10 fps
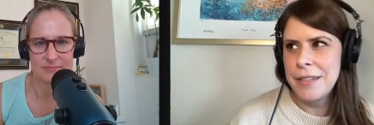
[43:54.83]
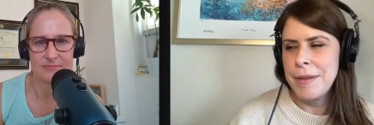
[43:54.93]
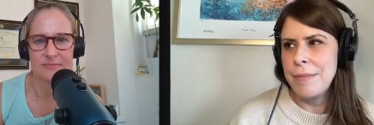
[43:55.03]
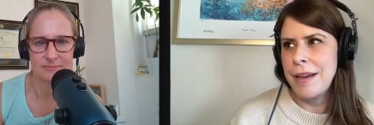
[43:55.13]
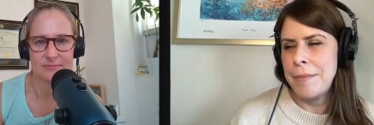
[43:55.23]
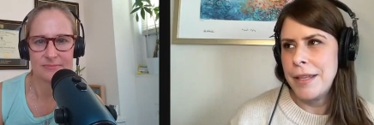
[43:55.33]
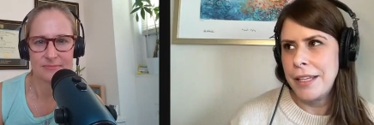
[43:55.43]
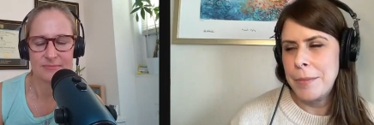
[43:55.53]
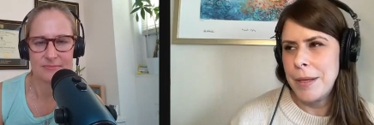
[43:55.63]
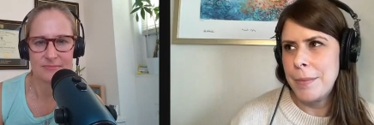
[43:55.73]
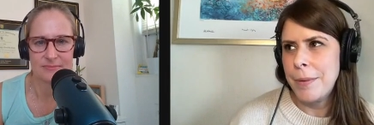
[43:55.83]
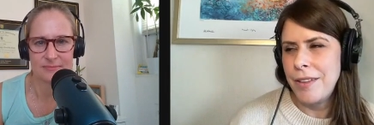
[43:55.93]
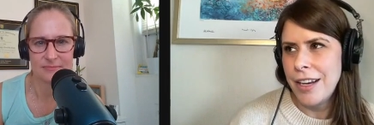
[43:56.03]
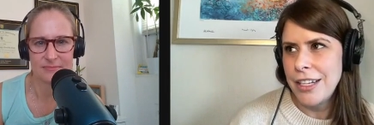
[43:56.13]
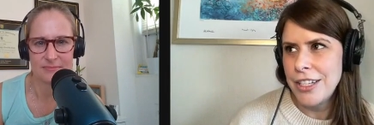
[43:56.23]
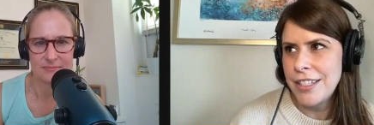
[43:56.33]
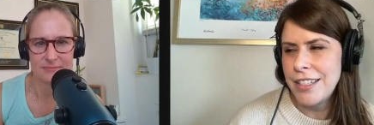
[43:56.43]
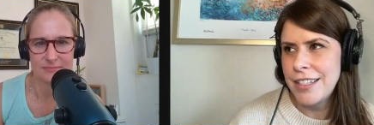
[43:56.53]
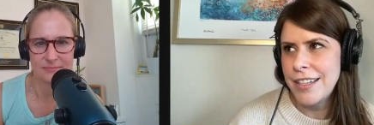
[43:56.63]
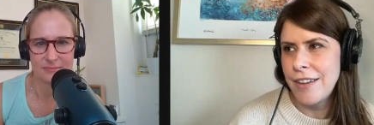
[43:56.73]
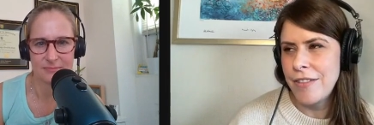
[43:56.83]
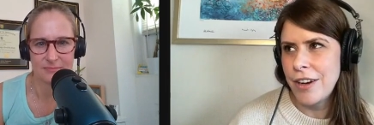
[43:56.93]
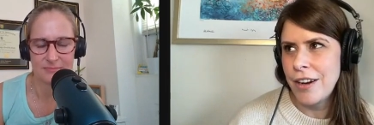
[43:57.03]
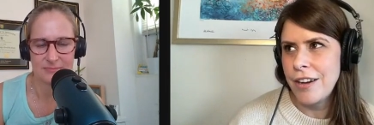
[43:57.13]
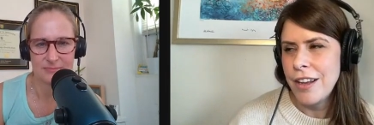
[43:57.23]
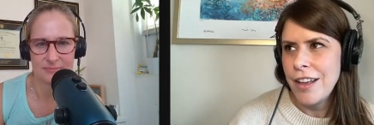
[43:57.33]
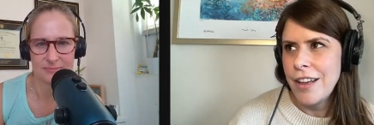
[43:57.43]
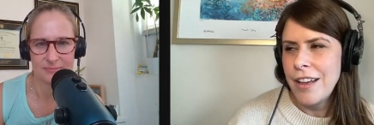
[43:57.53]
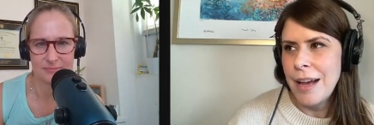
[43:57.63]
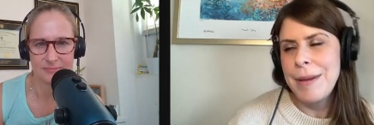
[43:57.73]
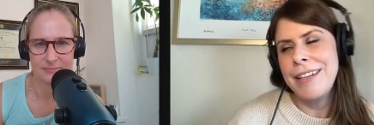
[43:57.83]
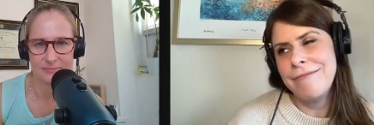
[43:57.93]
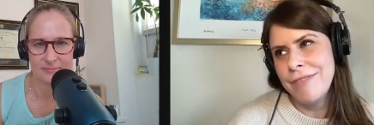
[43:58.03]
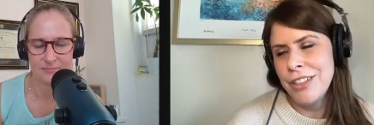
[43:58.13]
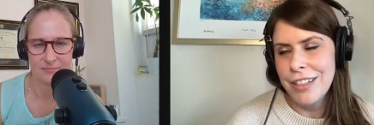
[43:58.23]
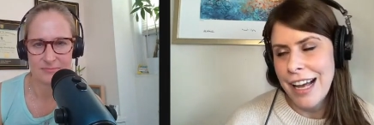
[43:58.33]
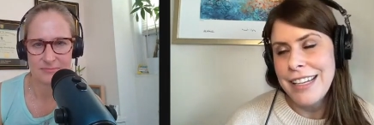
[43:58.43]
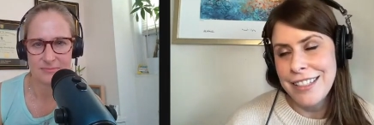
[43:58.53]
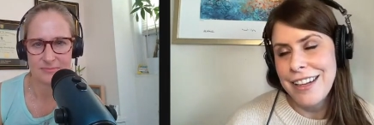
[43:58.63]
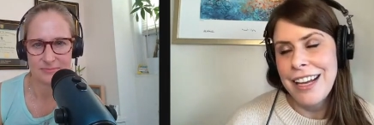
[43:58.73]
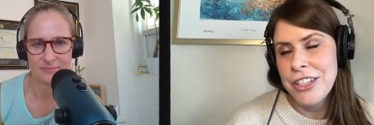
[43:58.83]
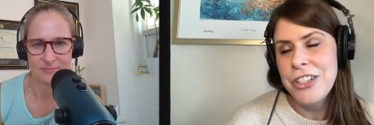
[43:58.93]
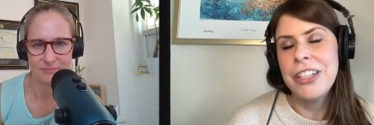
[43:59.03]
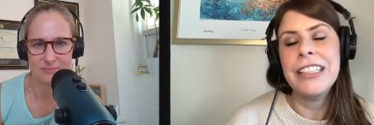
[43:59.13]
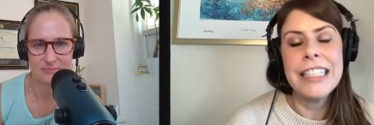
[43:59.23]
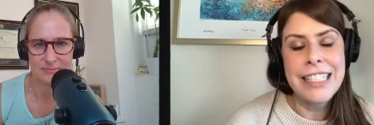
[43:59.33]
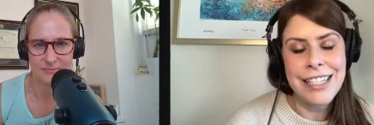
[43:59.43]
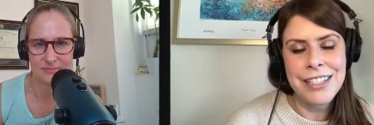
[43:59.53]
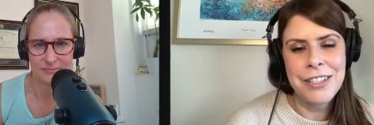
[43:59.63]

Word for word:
Speaker 1: to me by a million people that I just discovered. I mean, I didn't. I just started listening